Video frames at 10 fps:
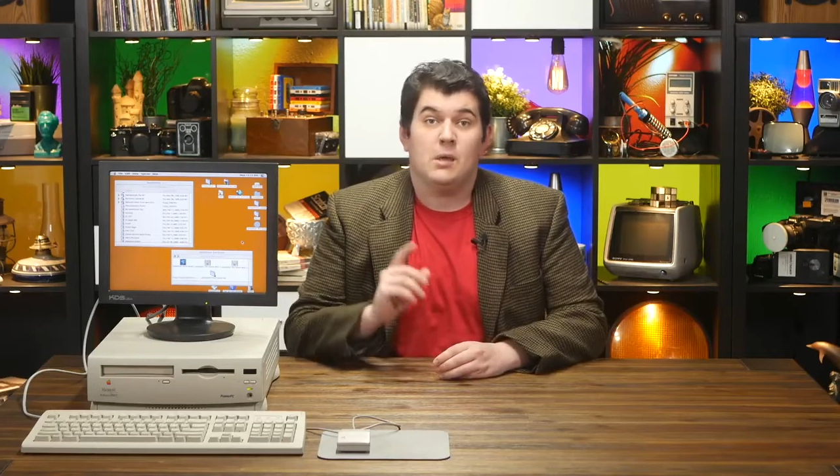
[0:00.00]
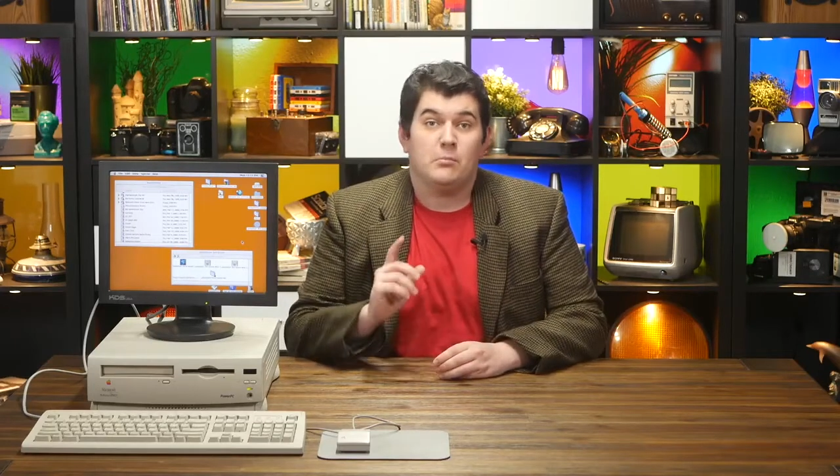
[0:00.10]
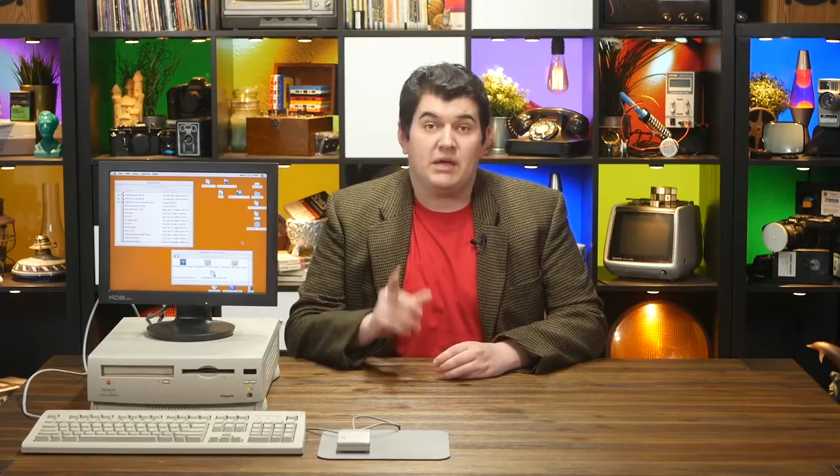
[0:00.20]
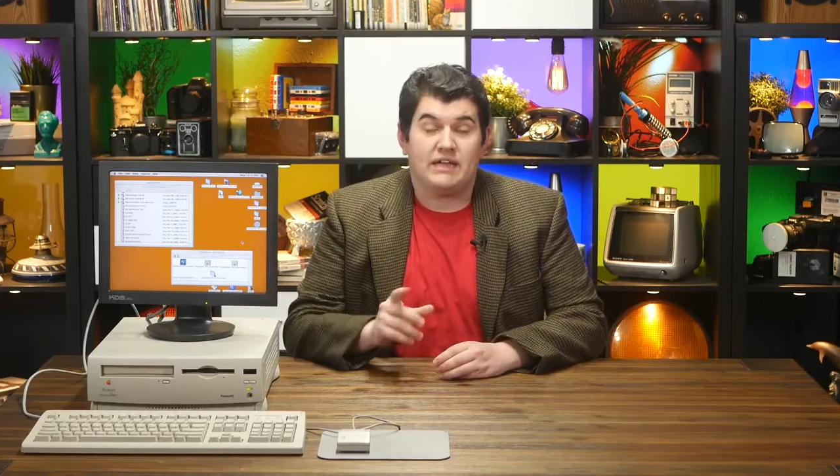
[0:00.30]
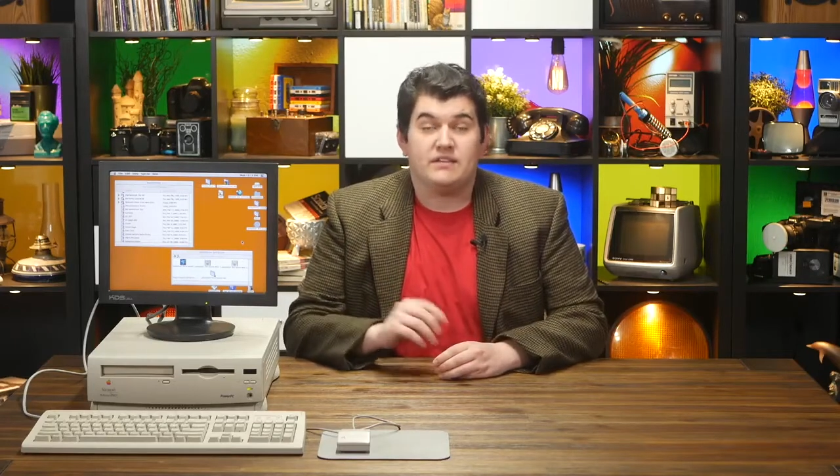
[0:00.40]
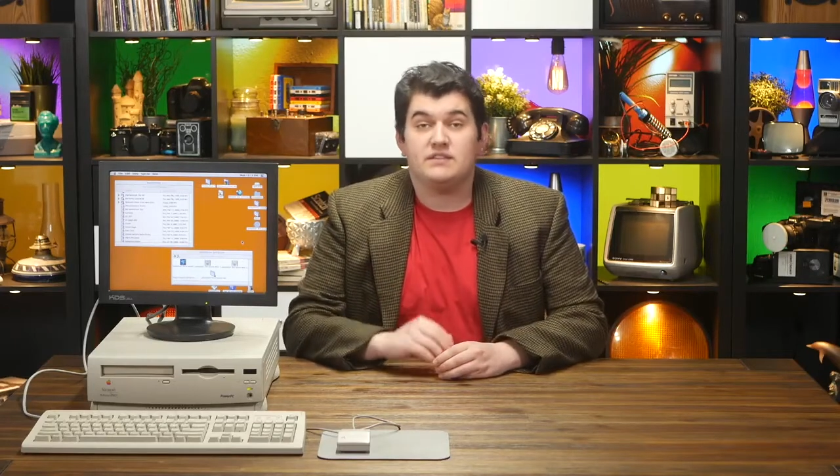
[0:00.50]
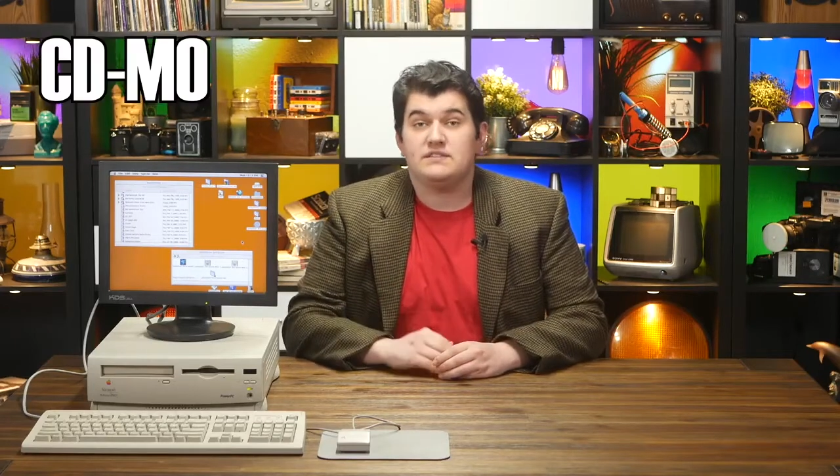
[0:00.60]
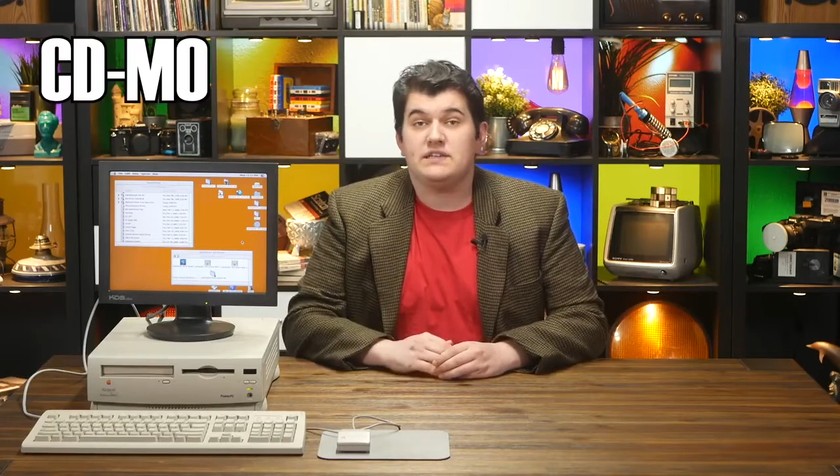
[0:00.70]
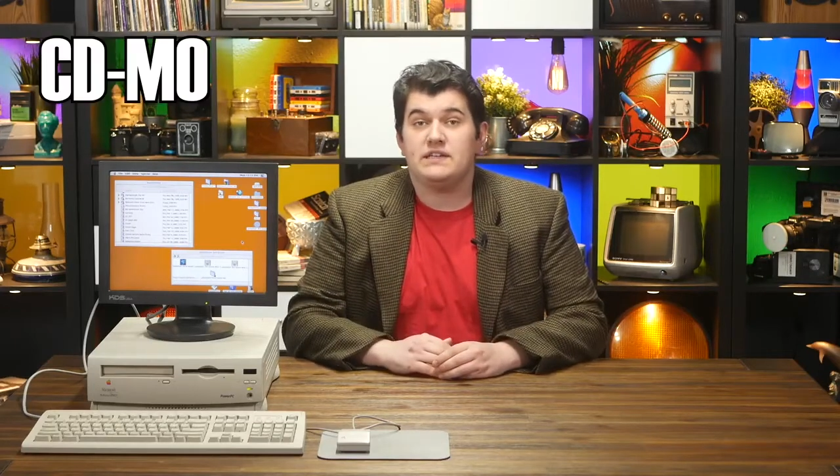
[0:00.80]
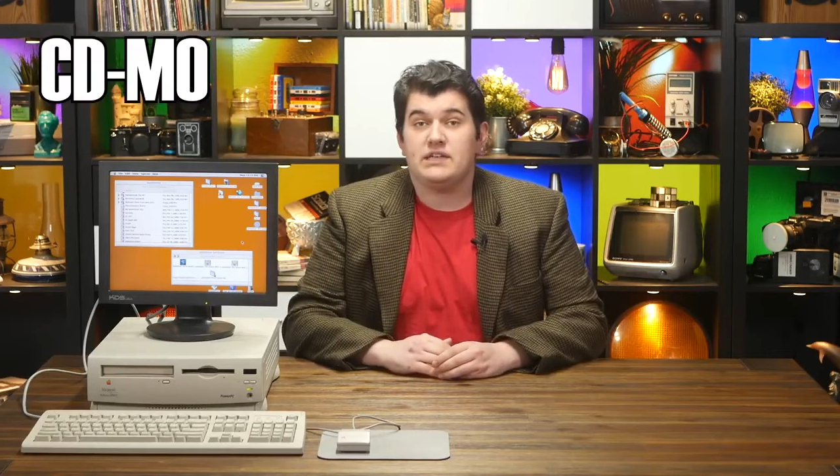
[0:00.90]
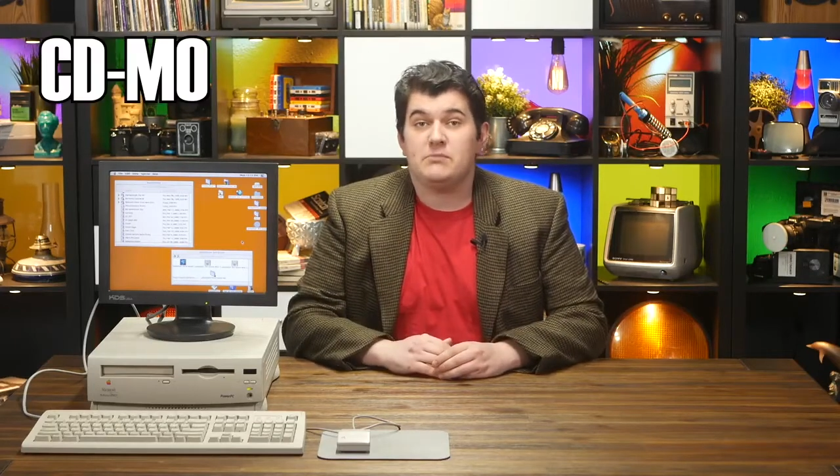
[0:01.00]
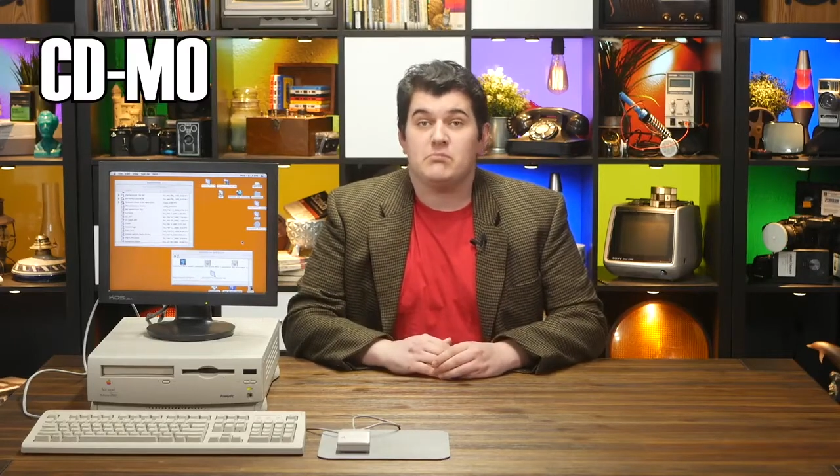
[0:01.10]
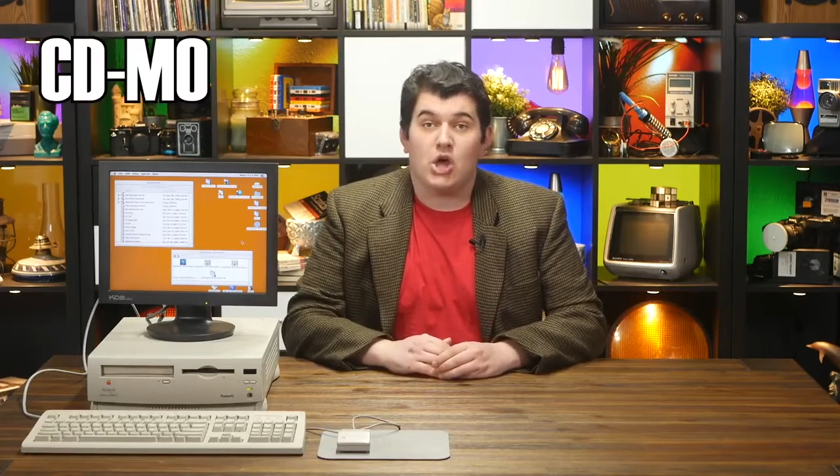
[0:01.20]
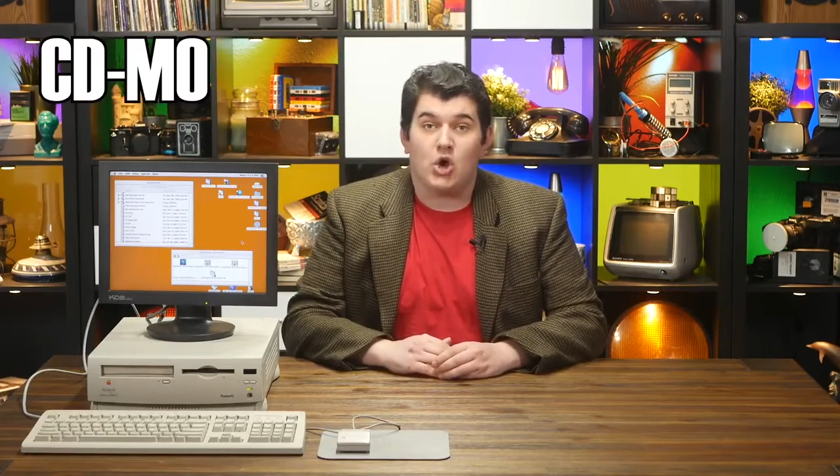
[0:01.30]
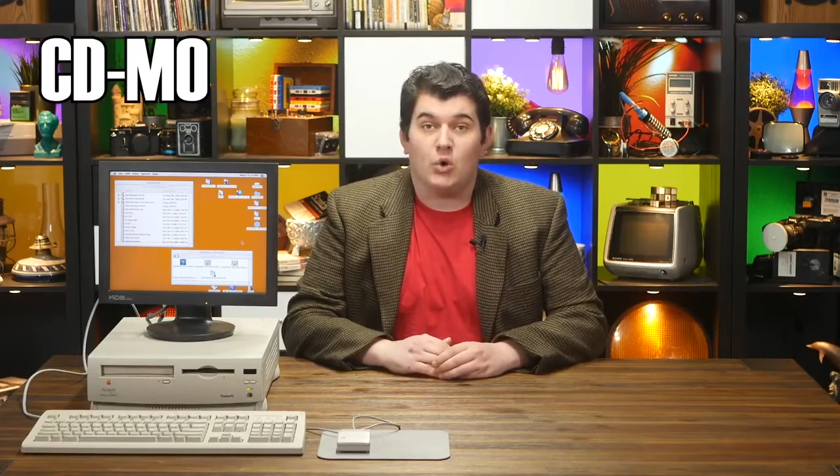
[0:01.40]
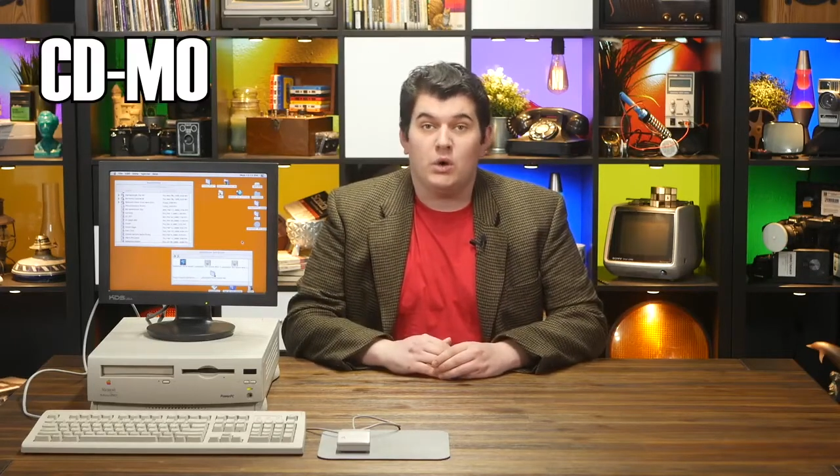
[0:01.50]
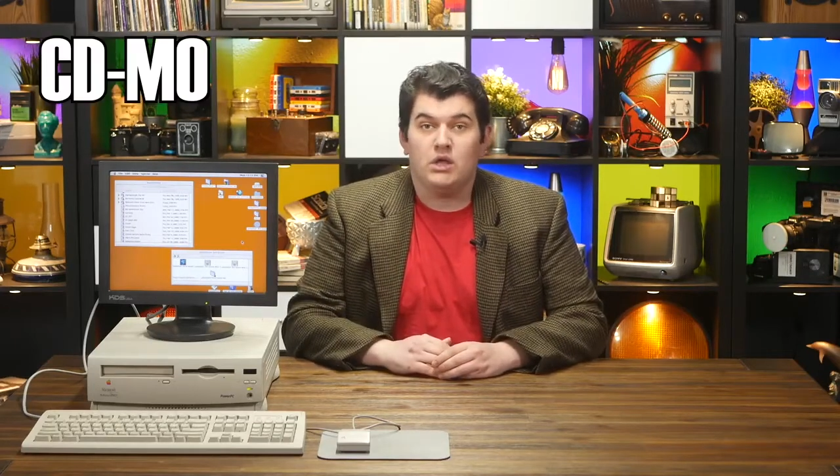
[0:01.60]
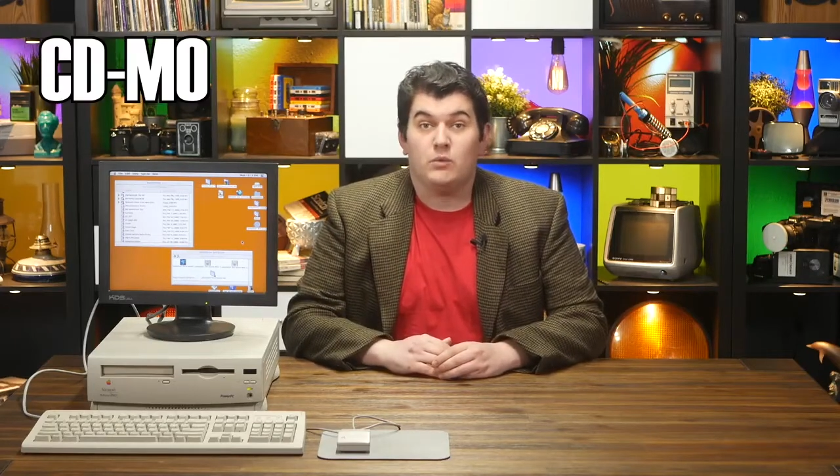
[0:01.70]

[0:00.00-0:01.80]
but the CD-Mo